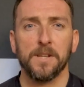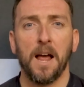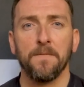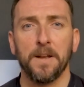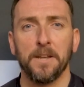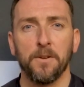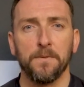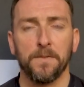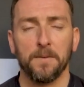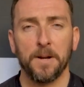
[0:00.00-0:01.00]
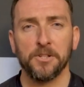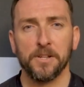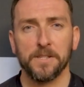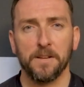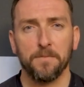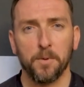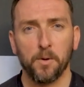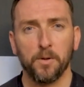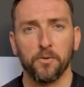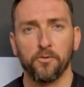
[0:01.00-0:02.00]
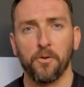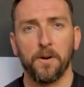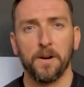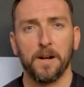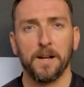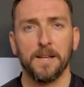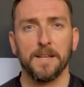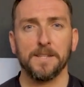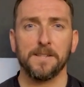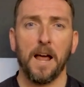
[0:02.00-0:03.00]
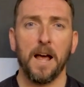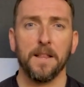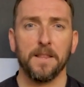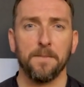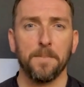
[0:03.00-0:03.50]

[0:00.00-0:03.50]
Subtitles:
start venue for the Manchester Liverpool Ultra is at the